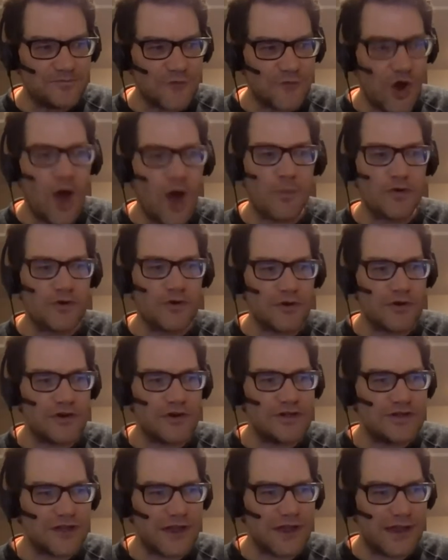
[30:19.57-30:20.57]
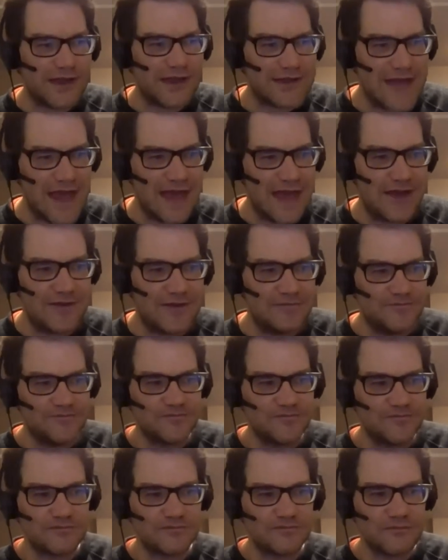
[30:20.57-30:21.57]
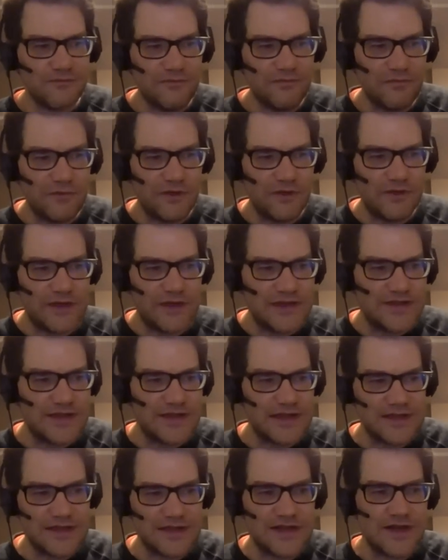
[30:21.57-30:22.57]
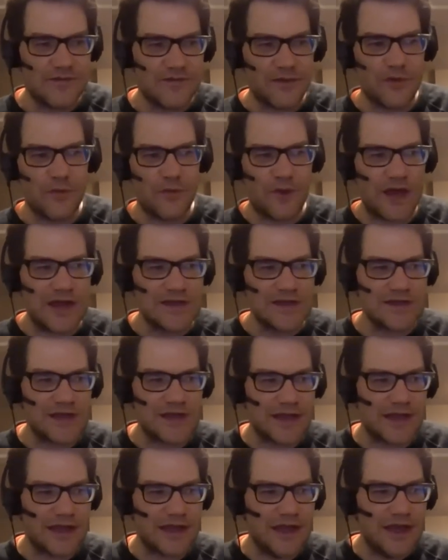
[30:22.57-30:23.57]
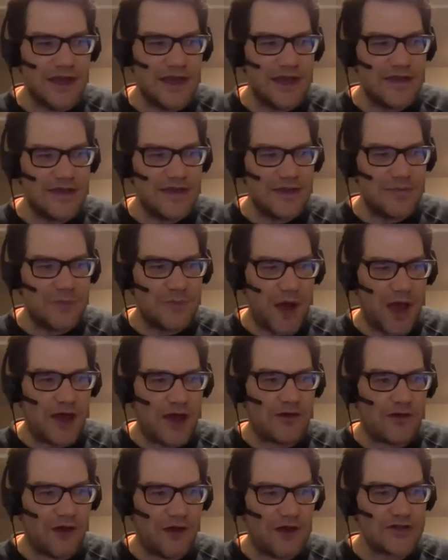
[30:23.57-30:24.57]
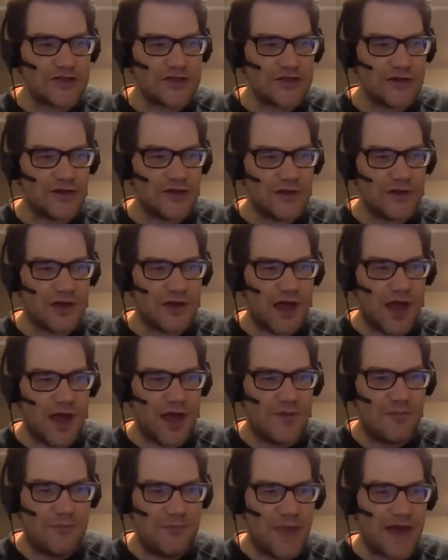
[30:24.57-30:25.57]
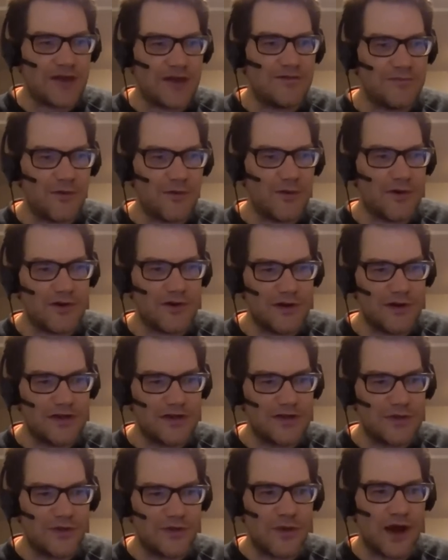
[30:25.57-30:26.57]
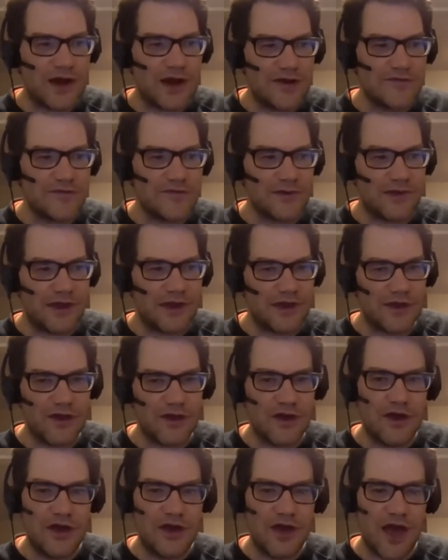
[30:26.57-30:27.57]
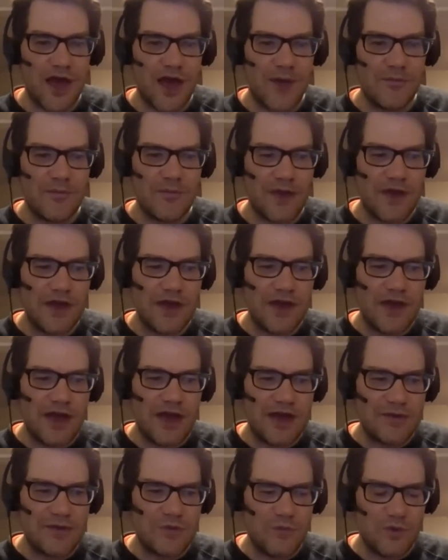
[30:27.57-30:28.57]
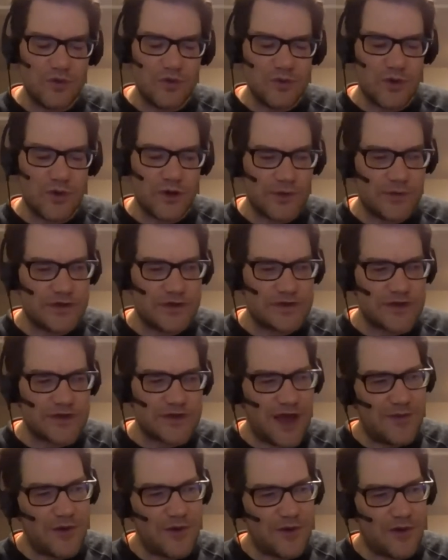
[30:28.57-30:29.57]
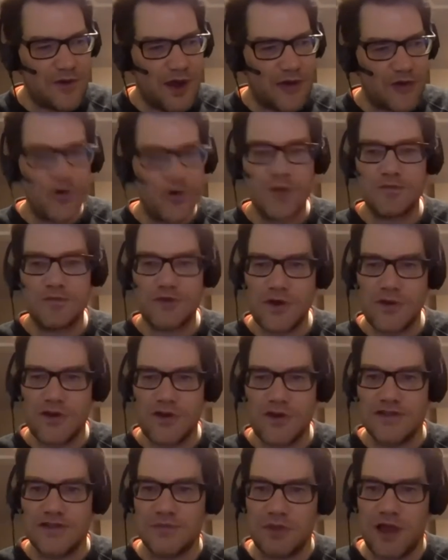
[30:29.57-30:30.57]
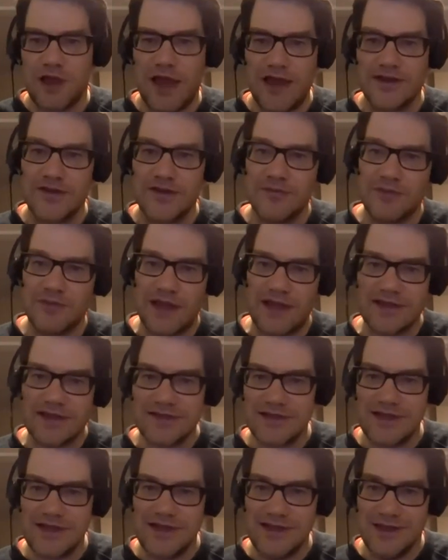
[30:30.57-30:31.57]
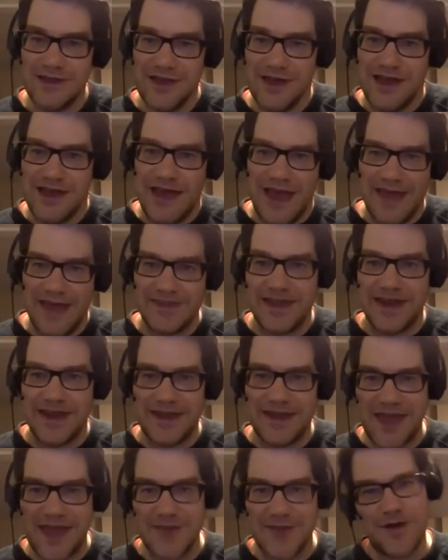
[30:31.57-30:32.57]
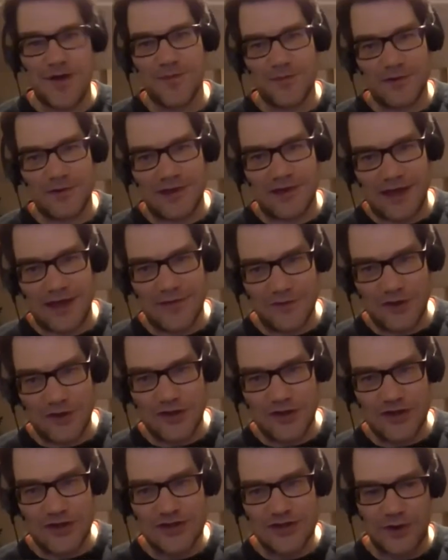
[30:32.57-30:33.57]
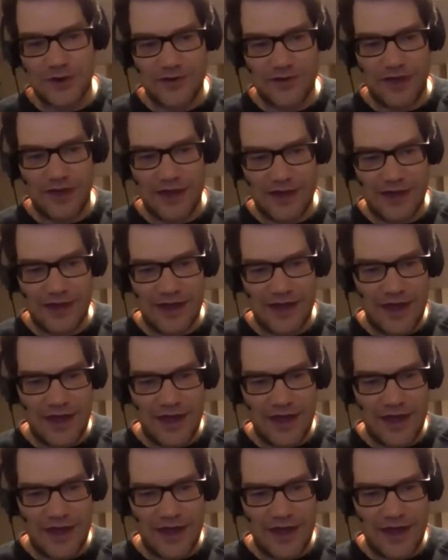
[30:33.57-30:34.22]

opportunities to like take these things in different ways. Like the biological metaphor is great for like, I was working with this guy about crypto as applied complexity. And then I came up with like, if you just sort of like